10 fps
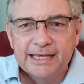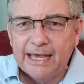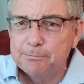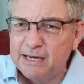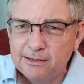
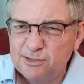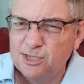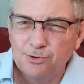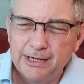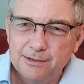Came down
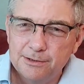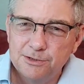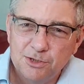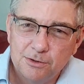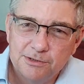slightly,
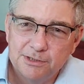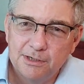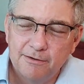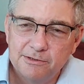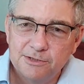so it's
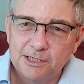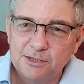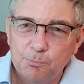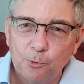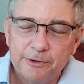a
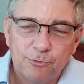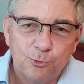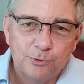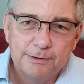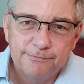
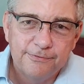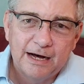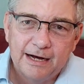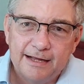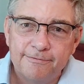
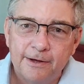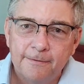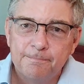6.35.